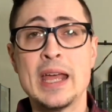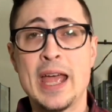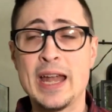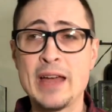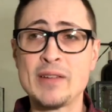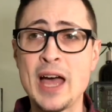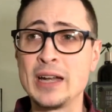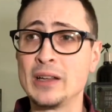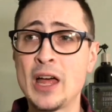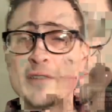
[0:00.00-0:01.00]
And I've gotten
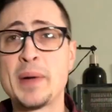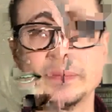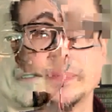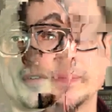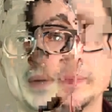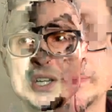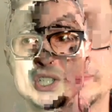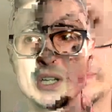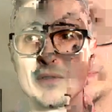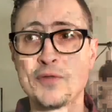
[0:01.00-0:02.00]
a lot of my
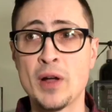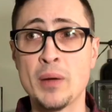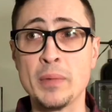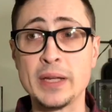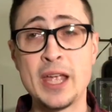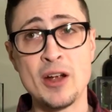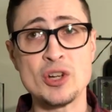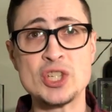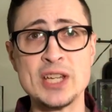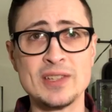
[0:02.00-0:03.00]
information from care
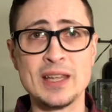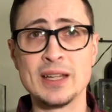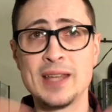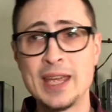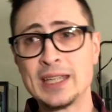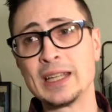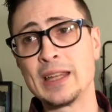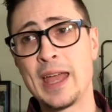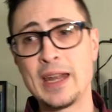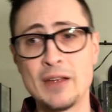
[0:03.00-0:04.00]
sheets and then taking
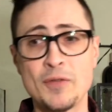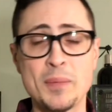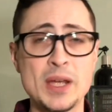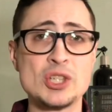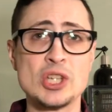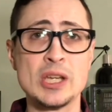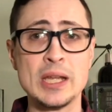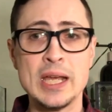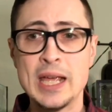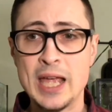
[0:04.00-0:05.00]
that information
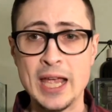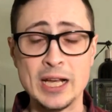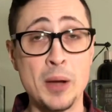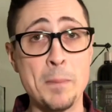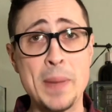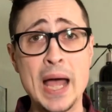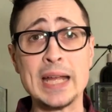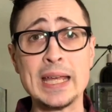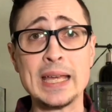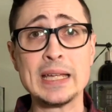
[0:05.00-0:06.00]
and
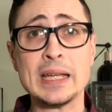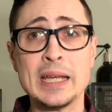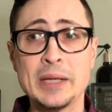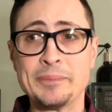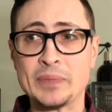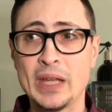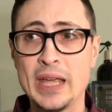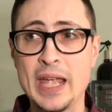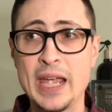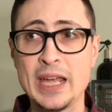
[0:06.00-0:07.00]
combining it
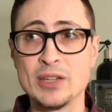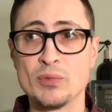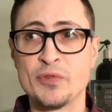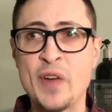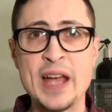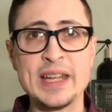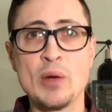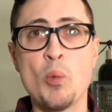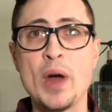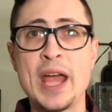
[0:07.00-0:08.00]
and
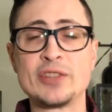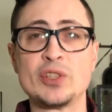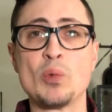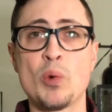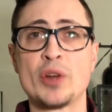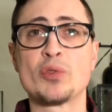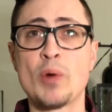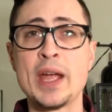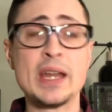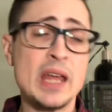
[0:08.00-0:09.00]
finding what actually works
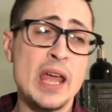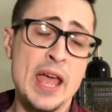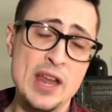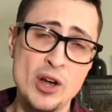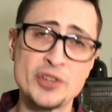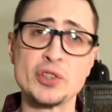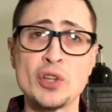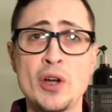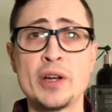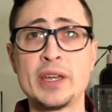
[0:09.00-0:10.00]
right, and also
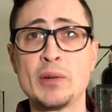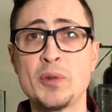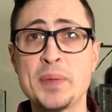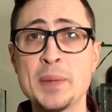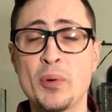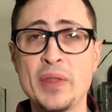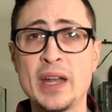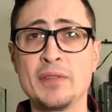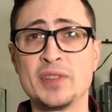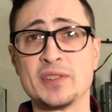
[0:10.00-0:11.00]
talking with people that
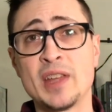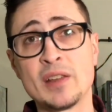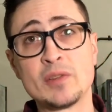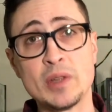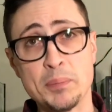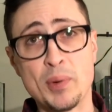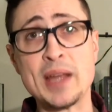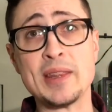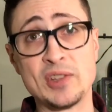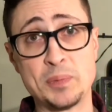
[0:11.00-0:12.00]
have successfully
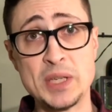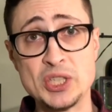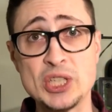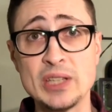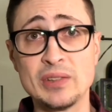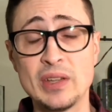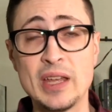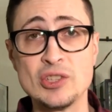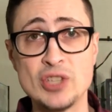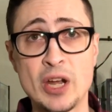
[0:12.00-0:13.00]
bred the species
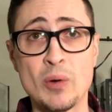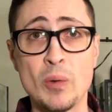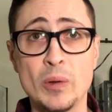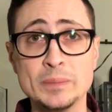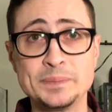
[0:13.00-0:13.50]
in general.